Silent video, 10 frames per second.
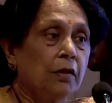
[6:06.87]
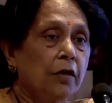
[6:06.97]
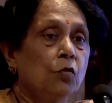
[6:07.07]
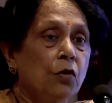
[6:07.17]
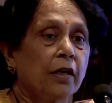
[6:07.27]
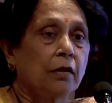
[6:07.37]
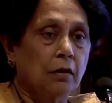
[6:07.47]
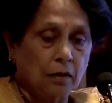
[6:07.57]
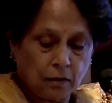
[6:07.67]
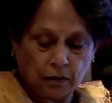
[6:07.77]
They do get
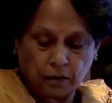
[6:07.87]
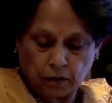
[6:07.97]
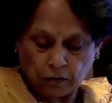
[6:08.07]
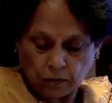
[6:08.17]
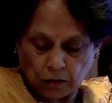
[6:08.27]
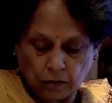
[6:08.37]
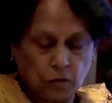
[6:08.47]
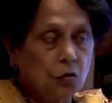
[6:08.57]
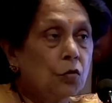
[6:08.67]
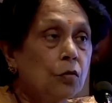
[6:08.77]

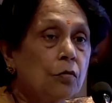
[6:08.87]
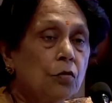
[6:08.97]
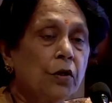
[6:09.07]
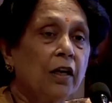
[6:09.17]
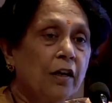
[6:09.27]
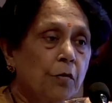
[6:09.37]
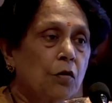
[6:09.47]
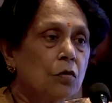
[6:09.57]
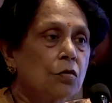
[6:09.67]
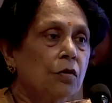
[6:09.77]
during labor
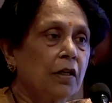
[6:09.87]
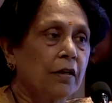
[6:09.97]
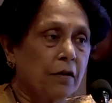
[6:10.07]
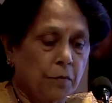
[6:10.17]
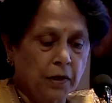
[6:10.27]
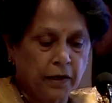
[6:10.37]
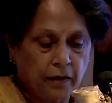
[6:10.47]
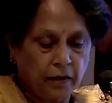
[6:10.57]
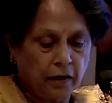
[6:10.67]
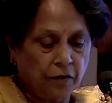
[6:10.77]
also they are troubled,
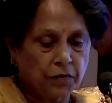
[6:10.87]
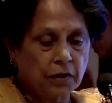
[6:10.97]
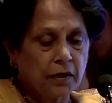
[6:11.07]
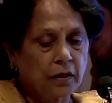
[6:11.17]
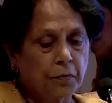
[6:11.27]
and then after that they